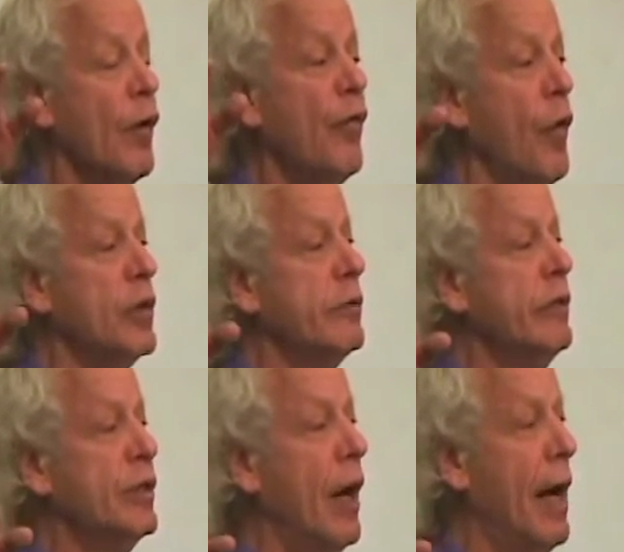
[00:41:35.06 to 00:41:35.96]
forced to
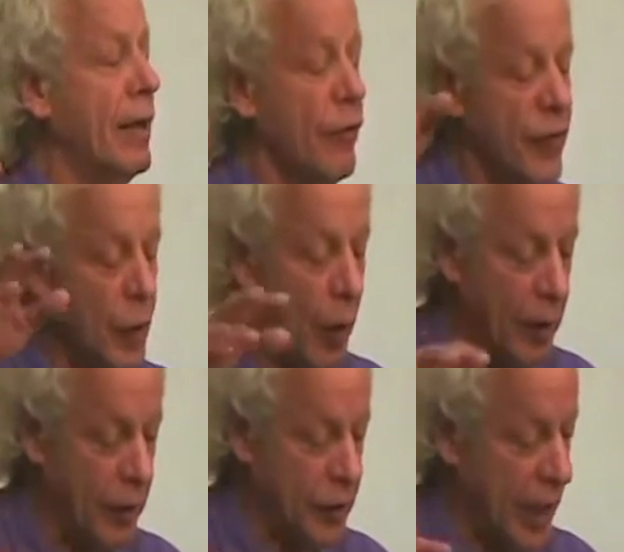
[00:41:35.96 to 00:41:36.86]
resign, and a few
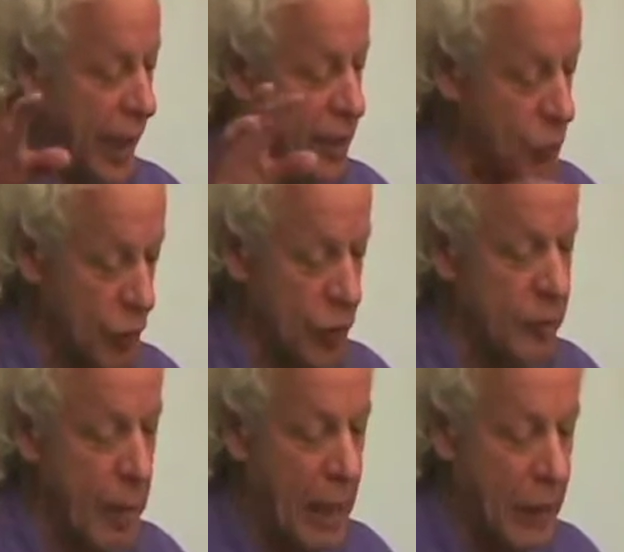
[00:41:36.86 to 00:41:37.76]
others, I guess, were
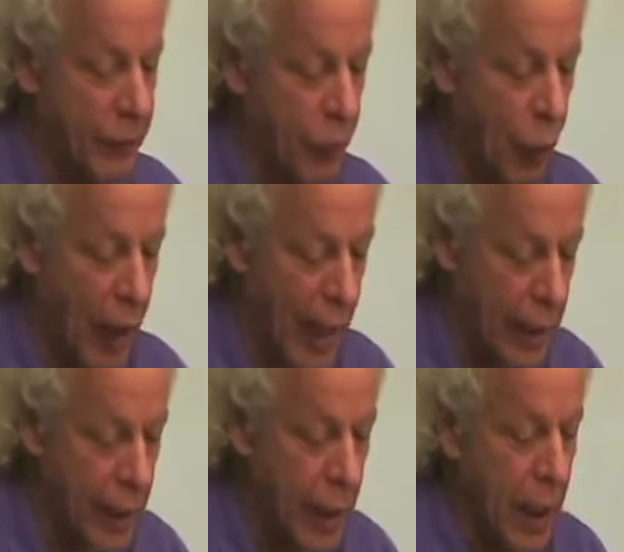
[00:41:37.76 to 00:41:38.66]
suspended for a
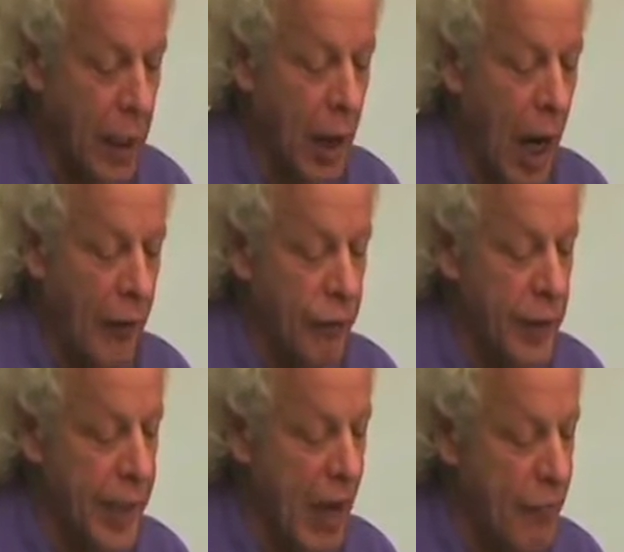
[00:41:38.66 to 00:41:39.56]
while. Godfrey,
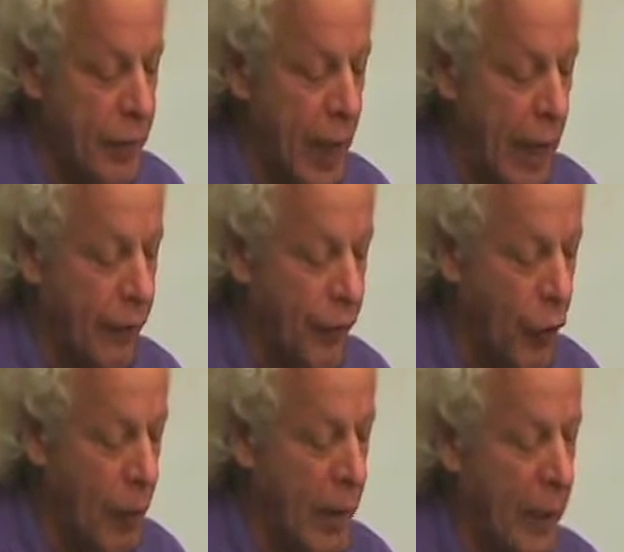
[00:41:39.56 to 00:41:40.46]
the FBI
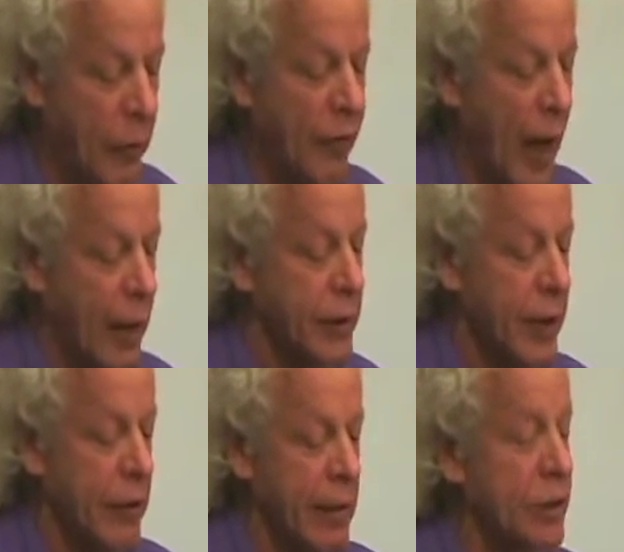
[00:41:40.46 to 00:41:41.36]
informant and
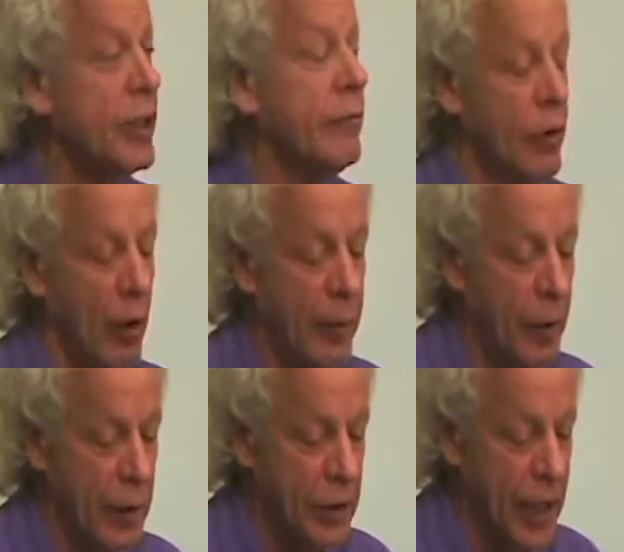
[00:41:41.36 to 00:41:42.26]
provocateur in the Secret Army
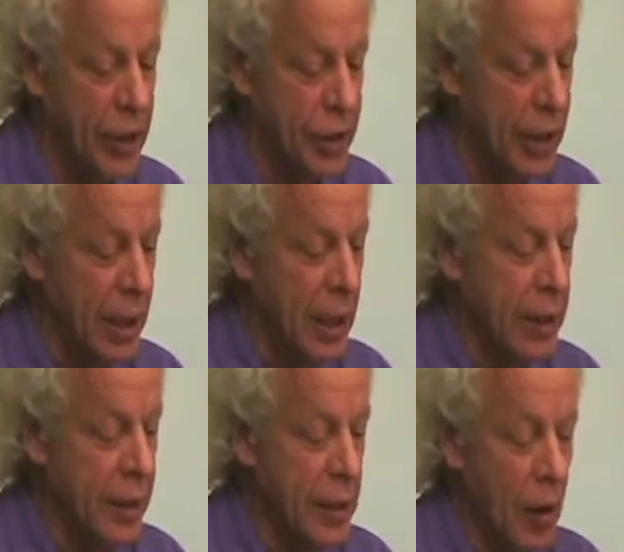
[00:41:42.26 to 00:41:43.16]
Organization,
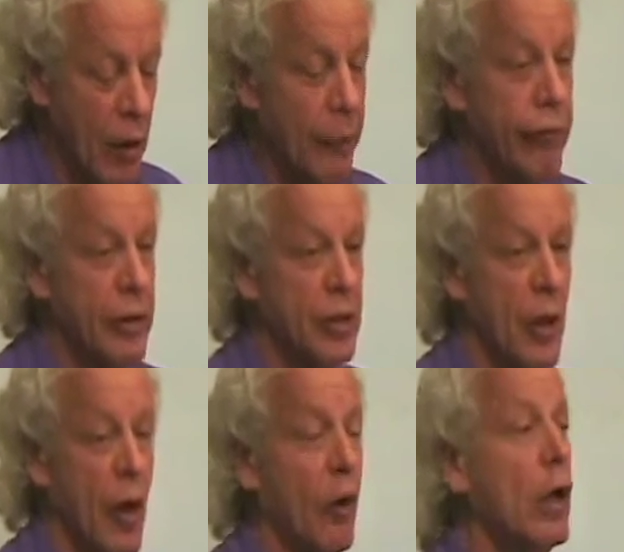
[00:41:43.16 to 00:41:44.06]
didn't go to prison,
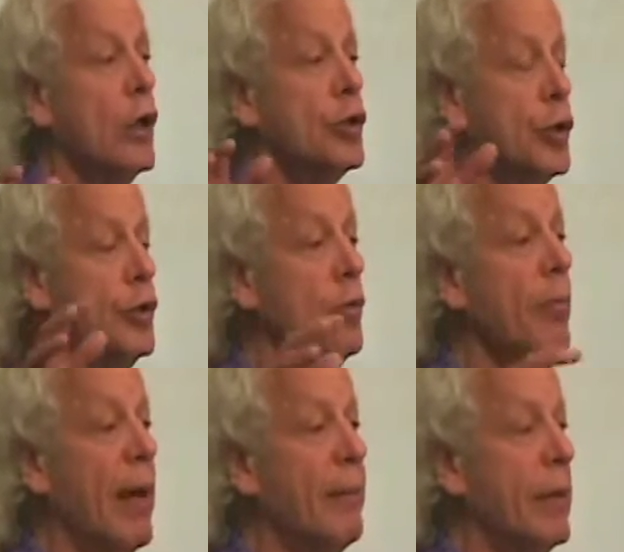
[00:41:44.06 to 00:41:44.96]
although 2
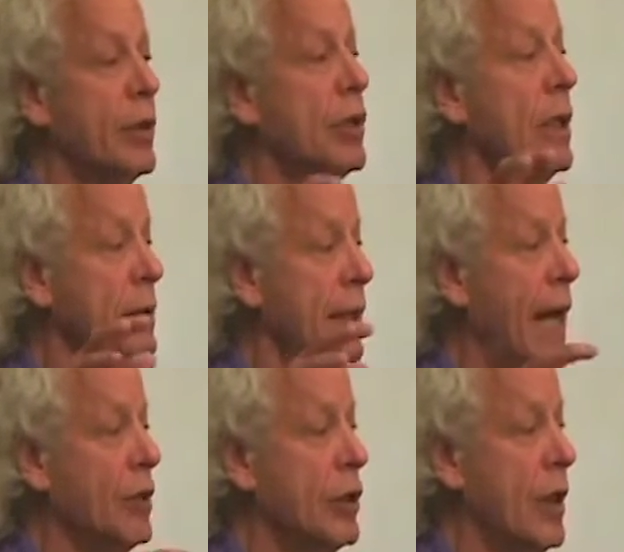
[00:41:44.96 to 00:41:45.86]
members did
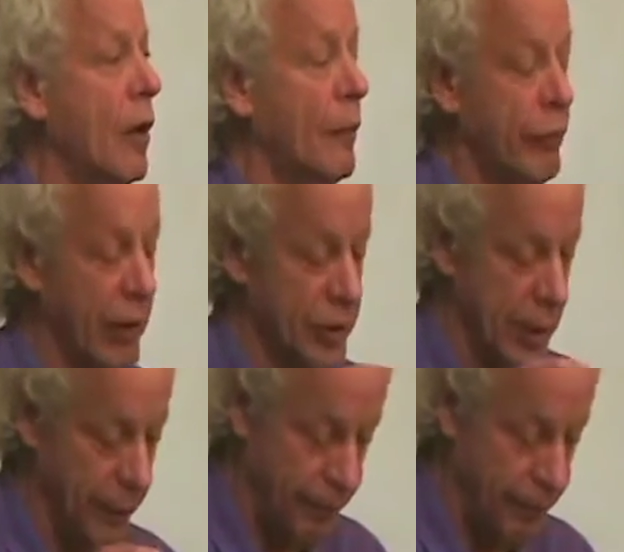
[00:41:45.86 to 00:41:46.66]
actually go to prison.